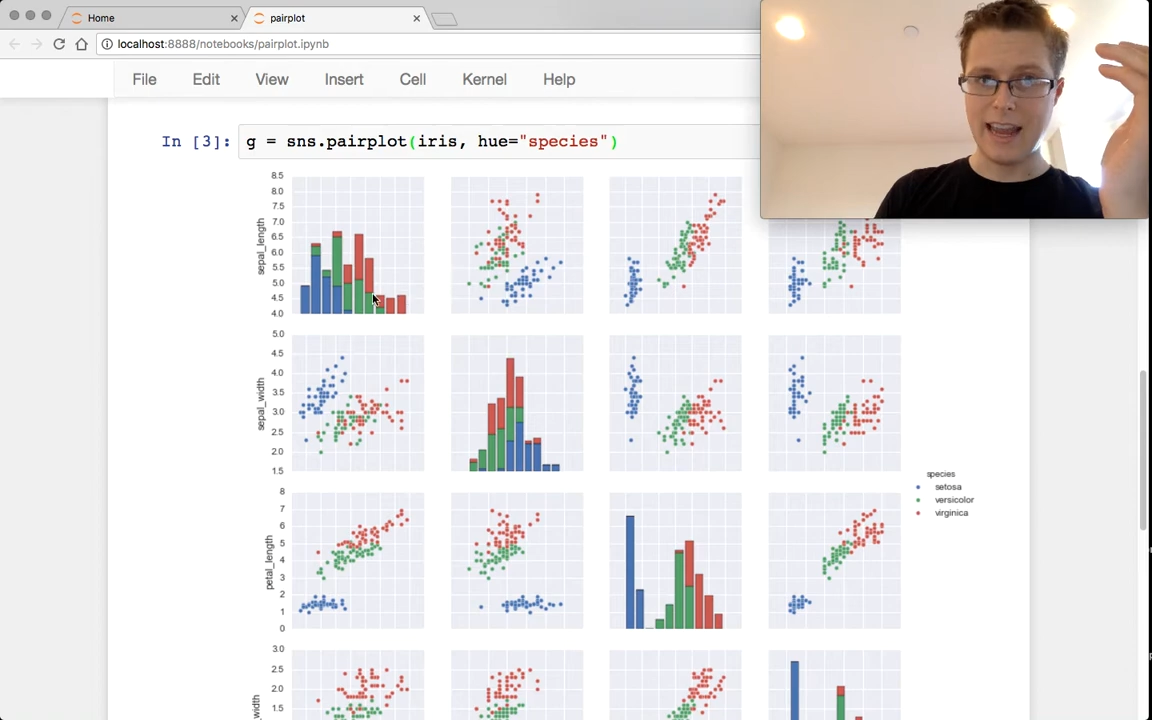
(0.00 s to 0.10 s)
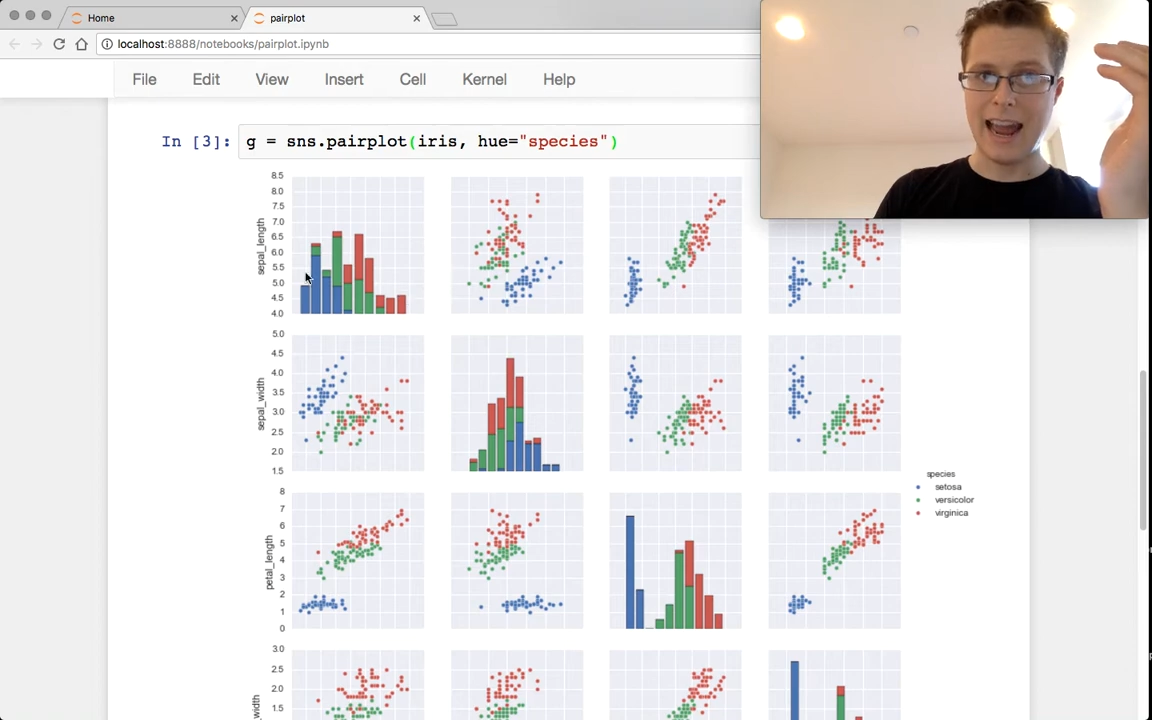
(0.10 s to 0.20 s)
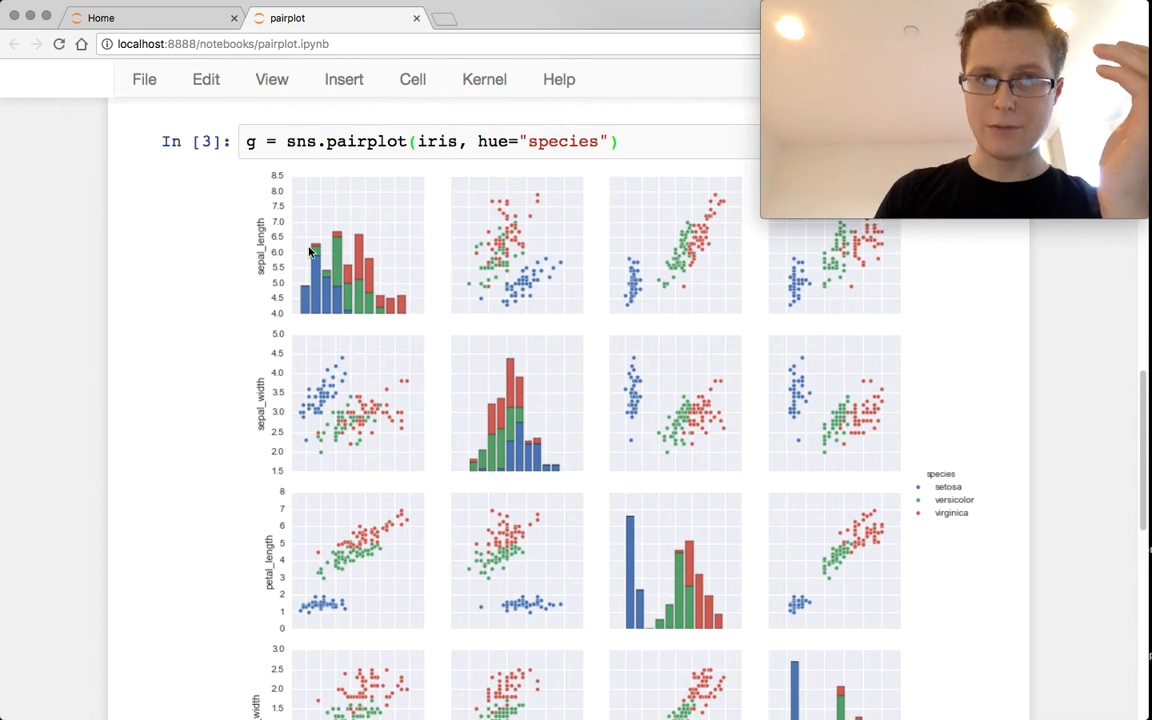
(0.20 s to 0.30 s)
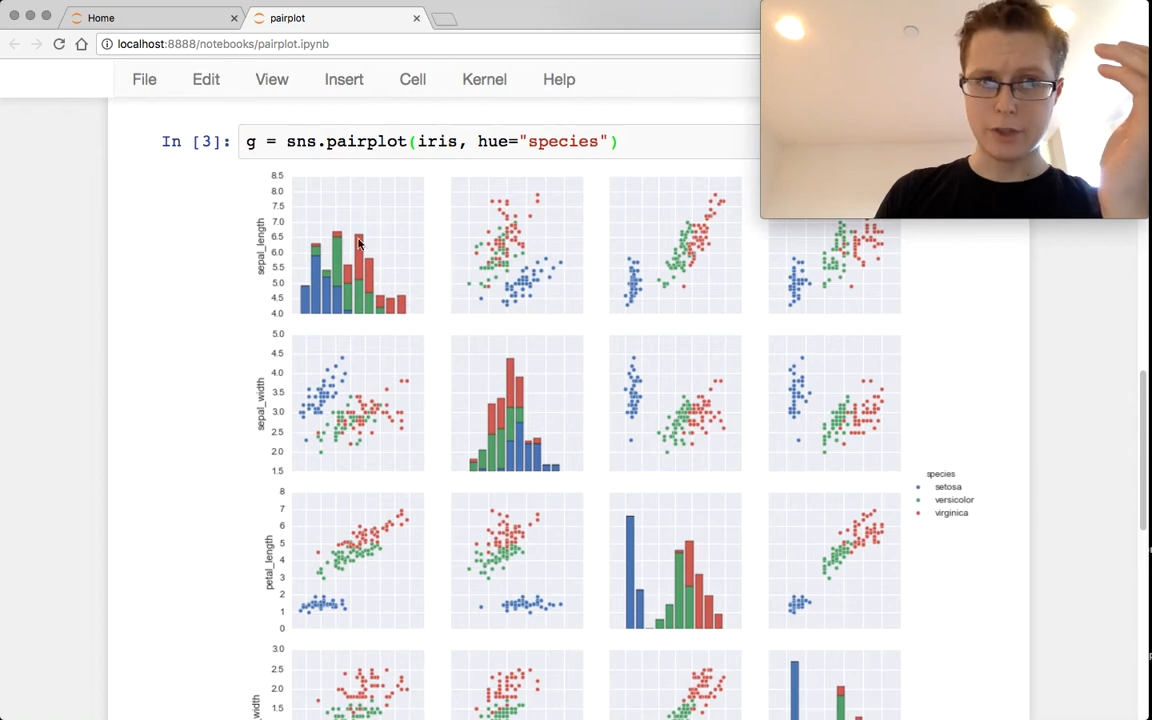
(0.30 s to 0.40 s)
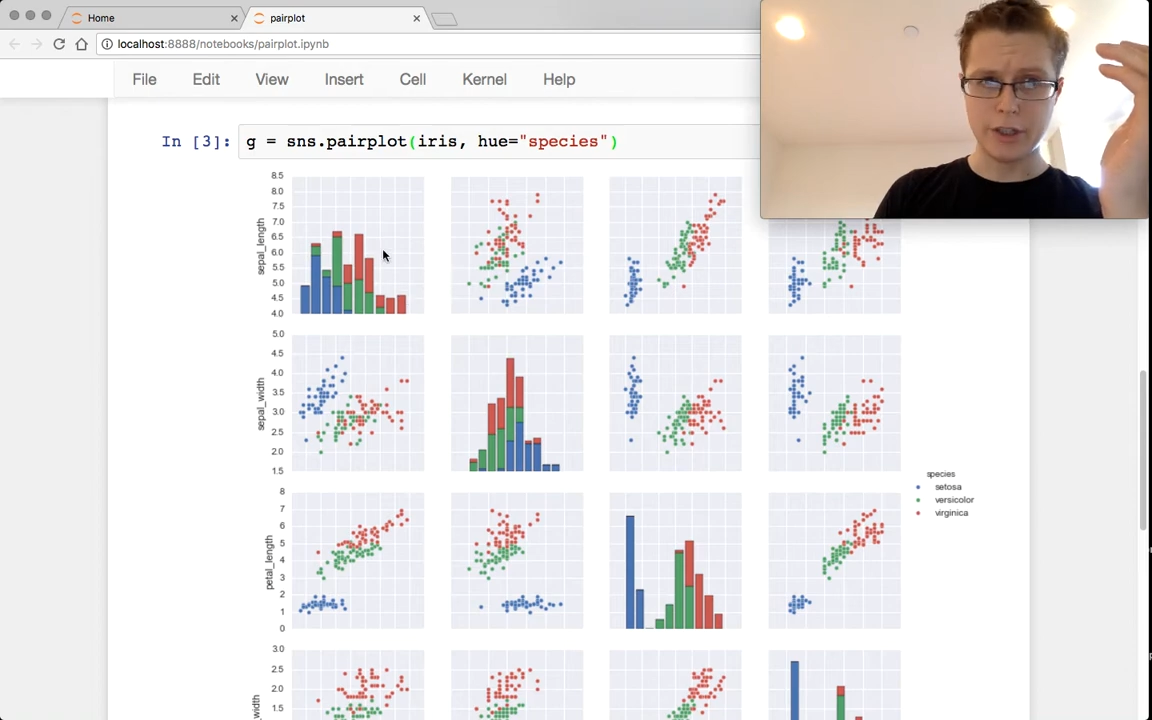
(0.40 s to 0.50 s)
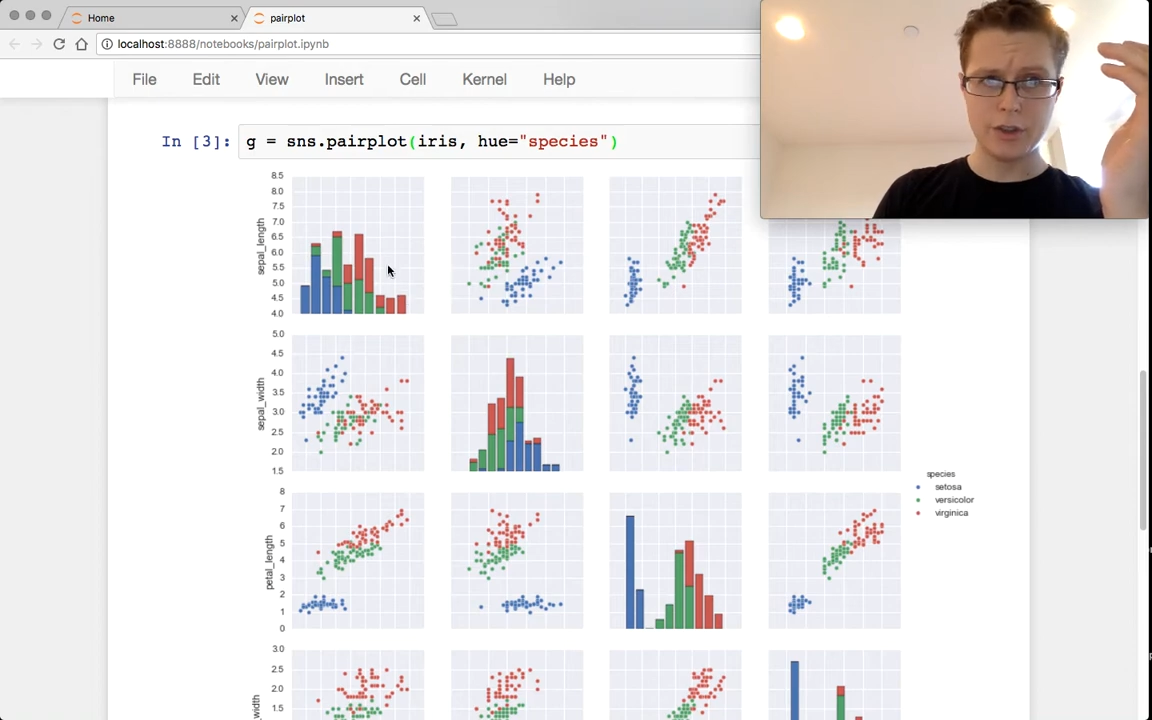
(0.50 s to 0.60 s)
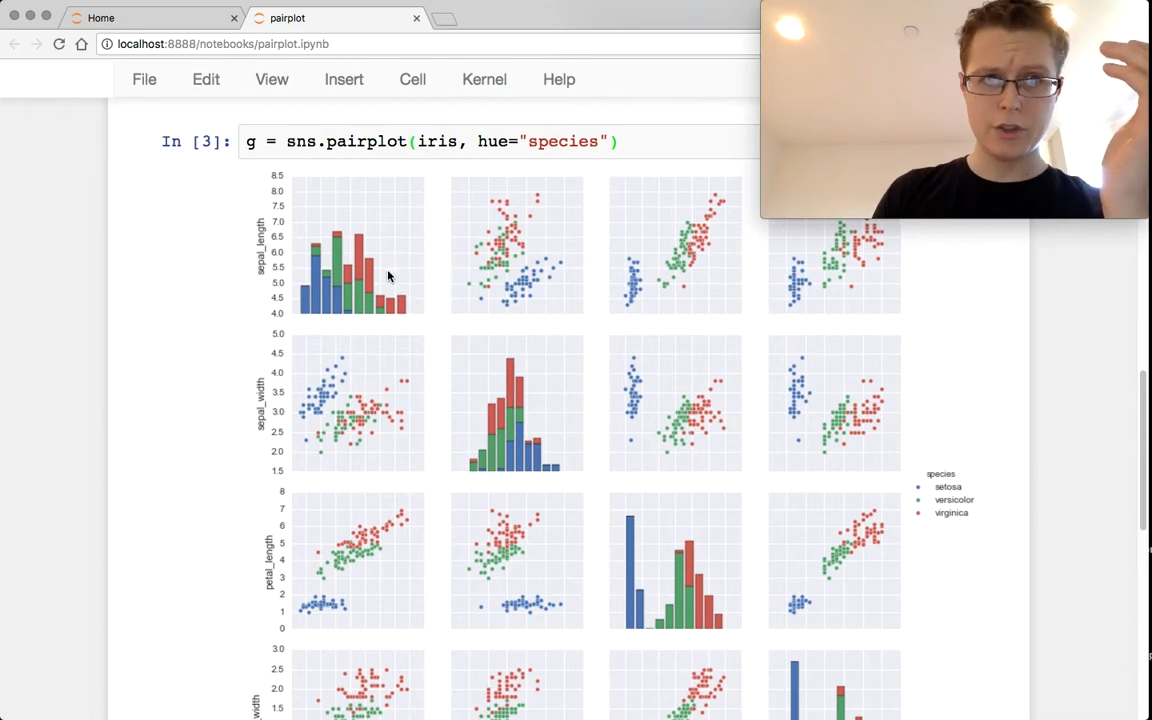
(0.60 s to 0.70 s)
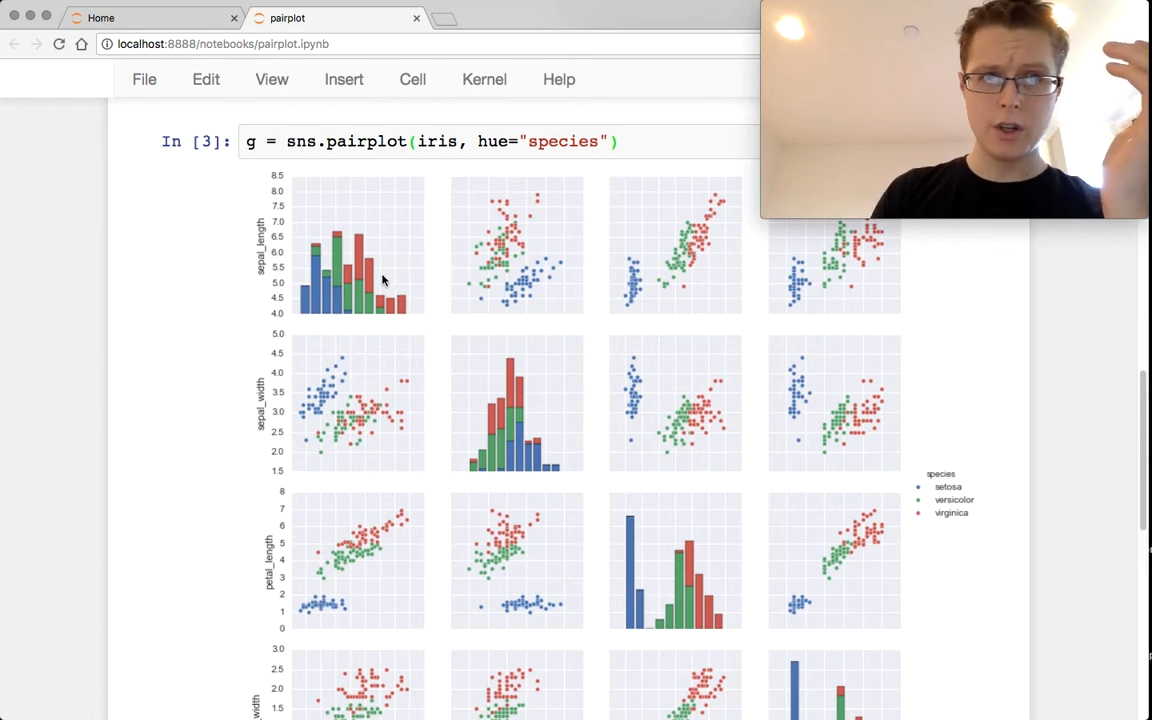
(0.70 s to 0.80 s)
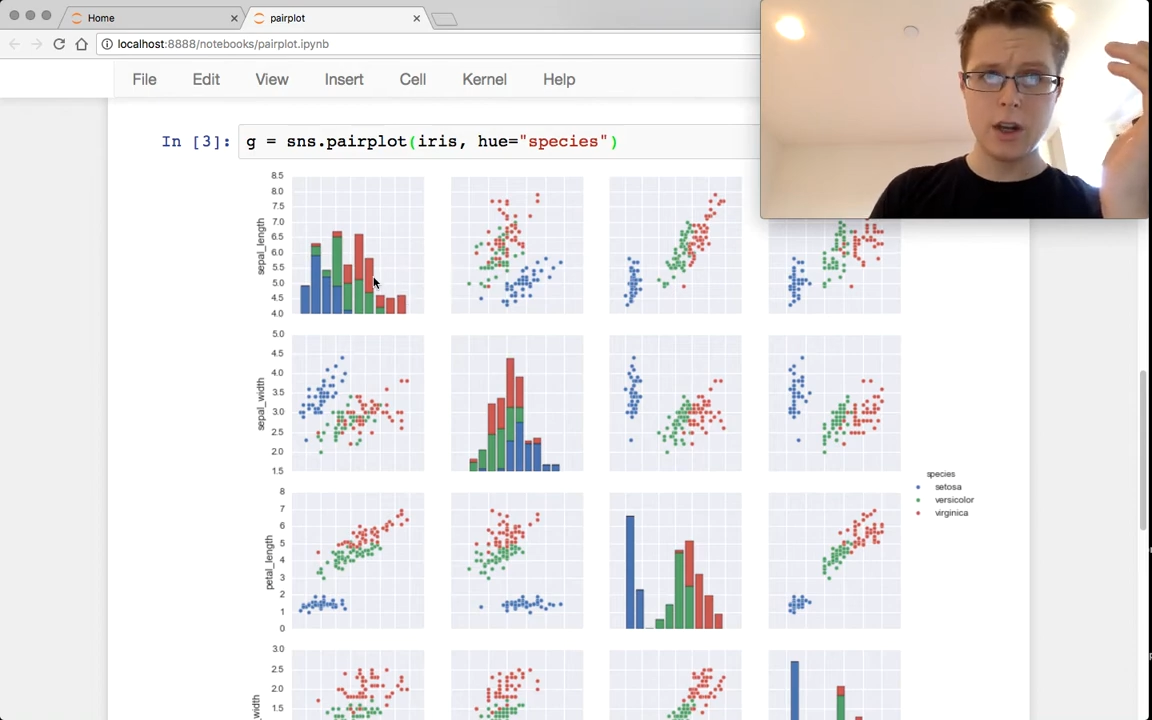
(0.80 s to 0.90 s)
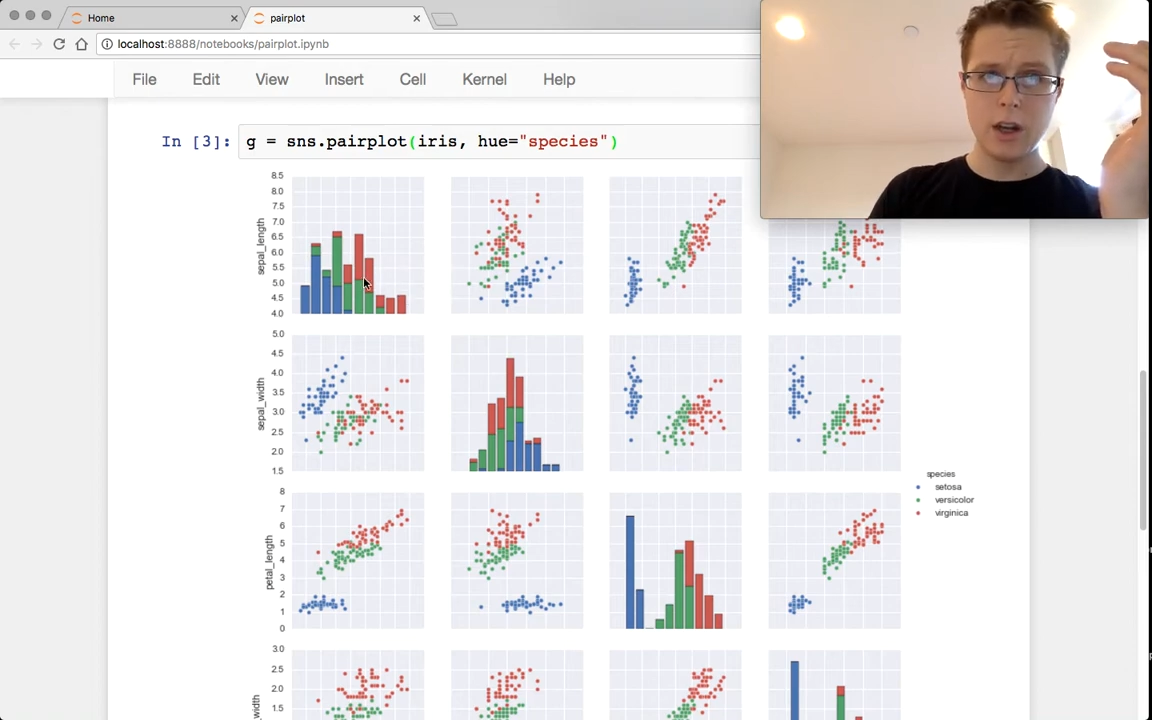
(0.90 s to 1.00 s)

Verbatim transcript: averages